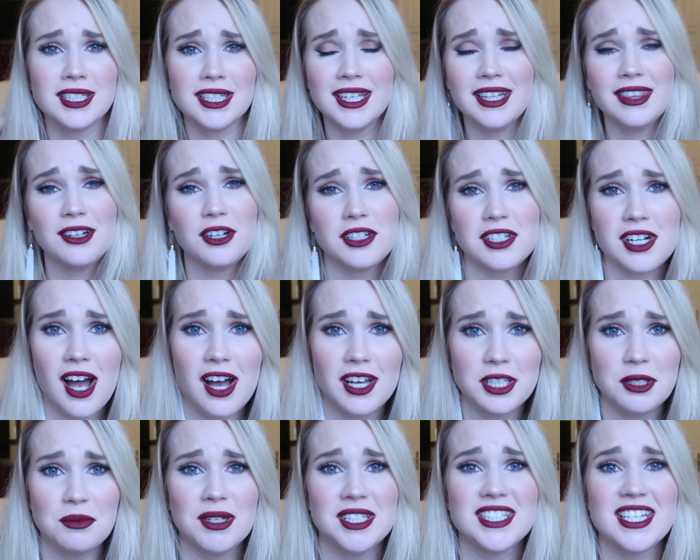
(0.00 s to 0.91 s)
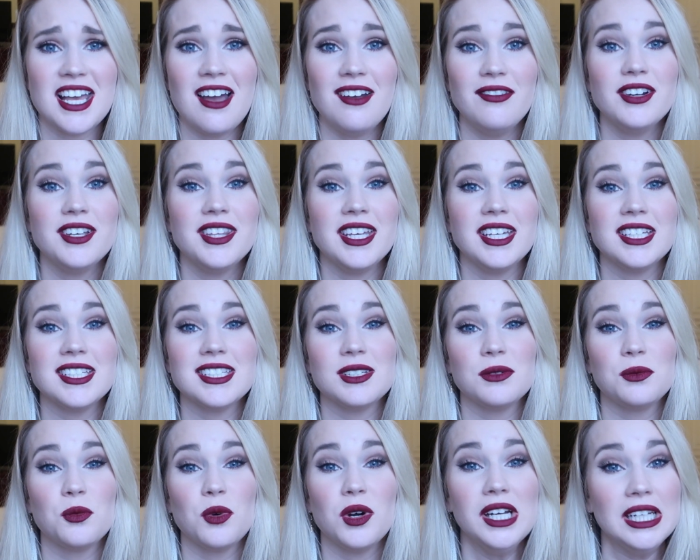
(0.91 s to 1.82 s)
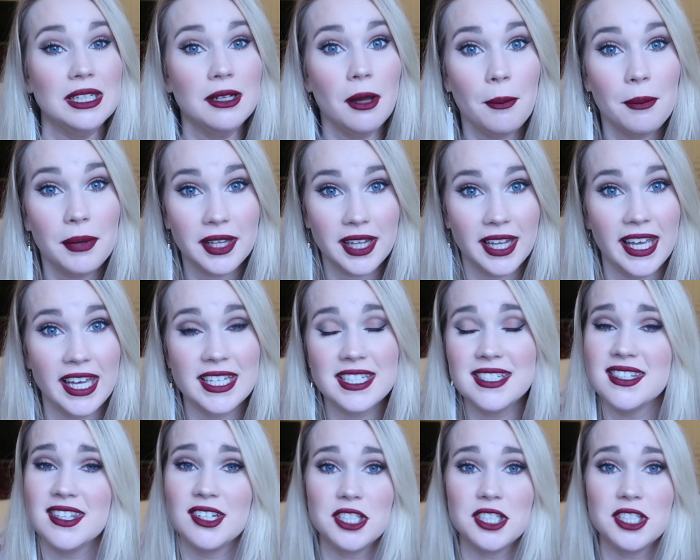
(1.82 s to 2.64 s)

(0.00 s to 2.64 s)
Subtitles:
to get their documents, everything is in one place.